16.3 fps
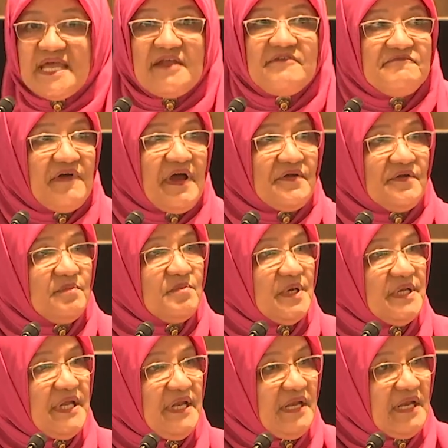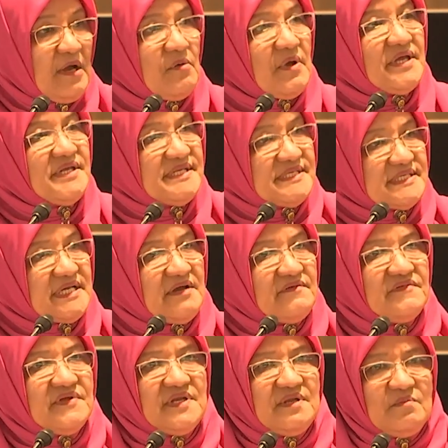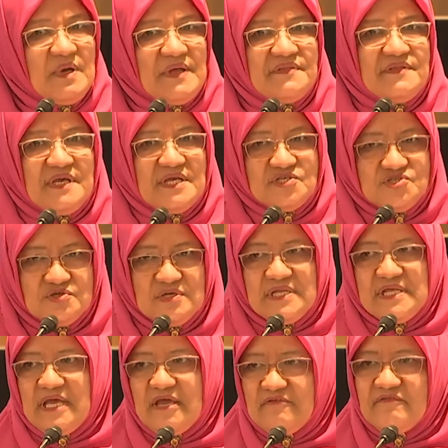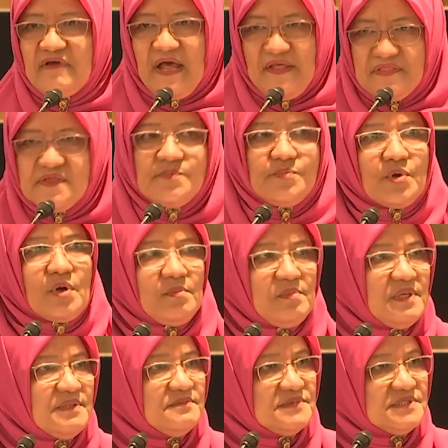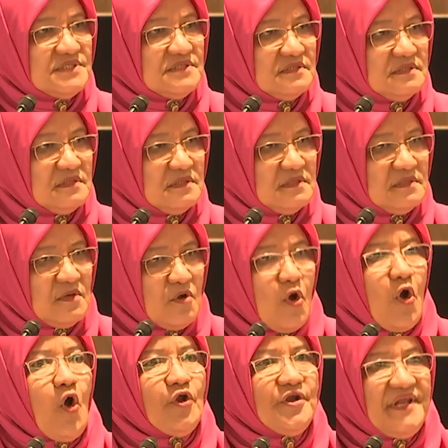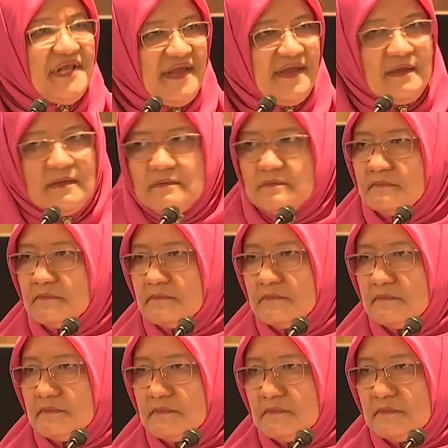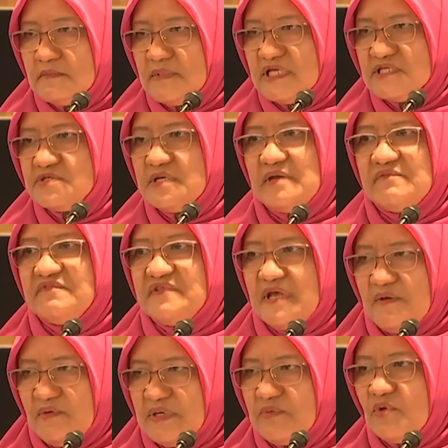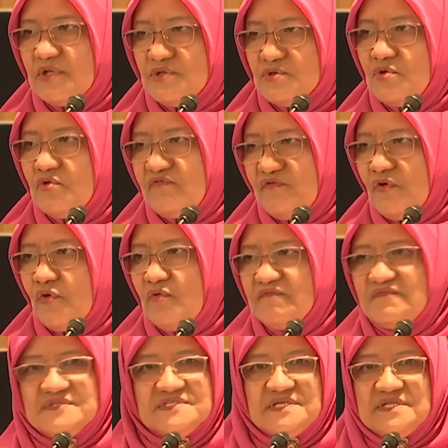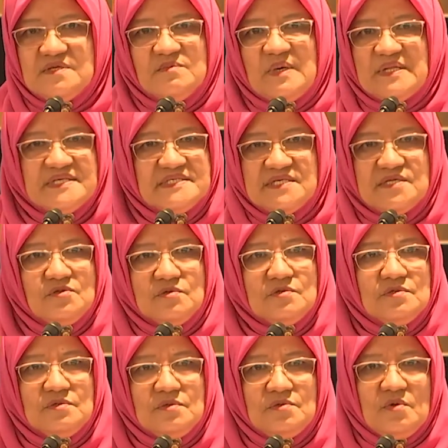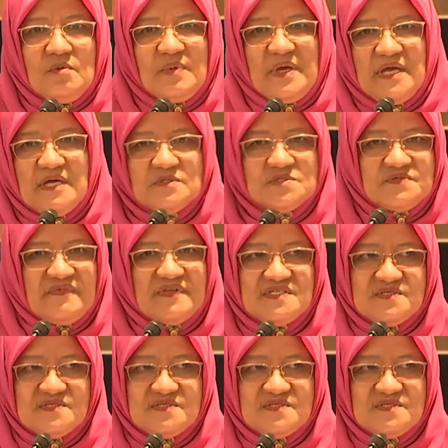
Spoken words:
environment, and now I discovered the mother actually have other problems, hoarding. That's why every time I want to go for home visit, the mother say, no, my house very